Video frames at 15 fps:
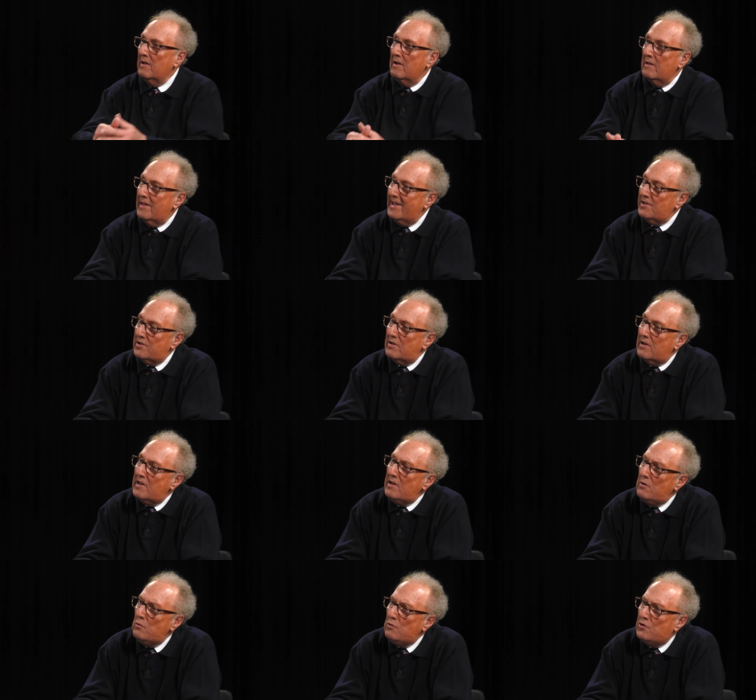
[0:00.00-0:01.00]
That's a
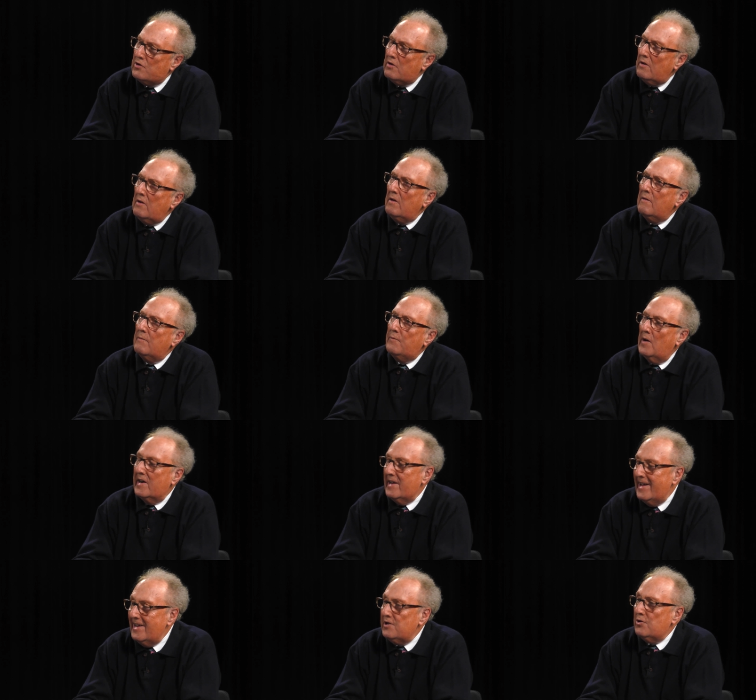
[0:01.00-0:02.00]
huge
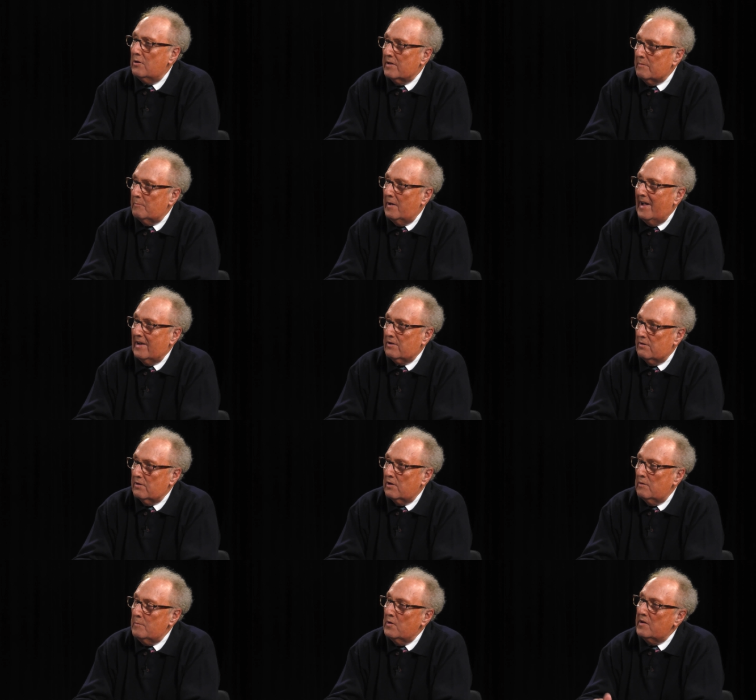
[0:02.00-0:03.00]
financial impact to the
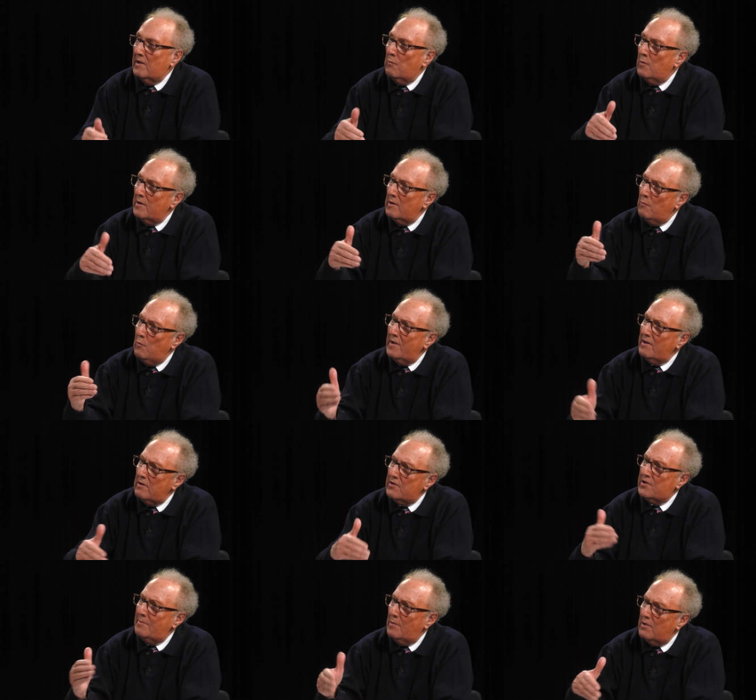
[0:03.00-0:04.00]
it community. What, and what are
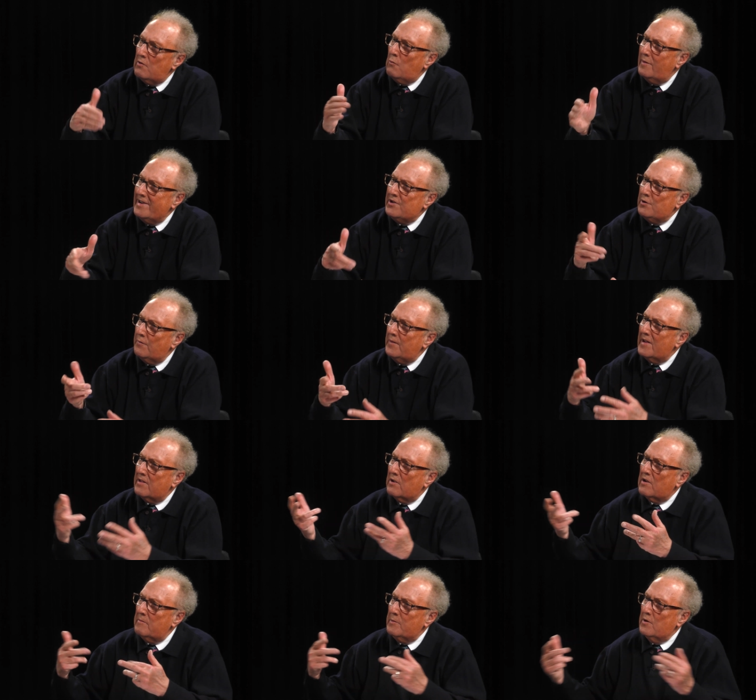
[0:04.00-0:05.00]
some other ways you think the
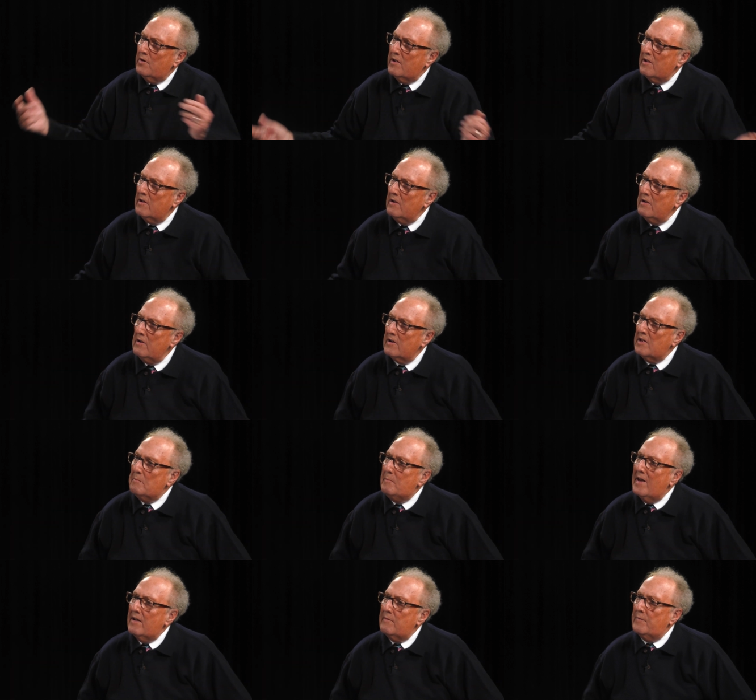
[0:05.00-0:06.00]
community can
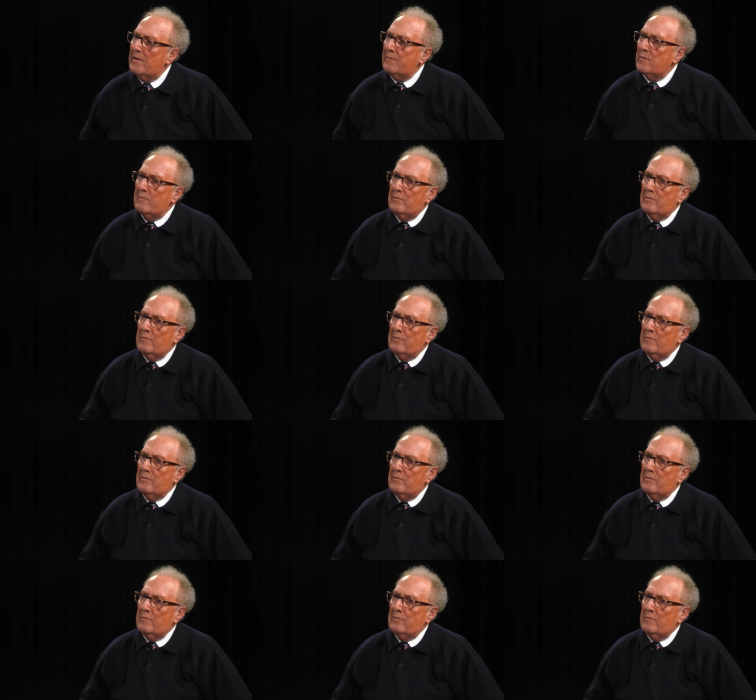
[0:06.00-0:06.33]
benefit from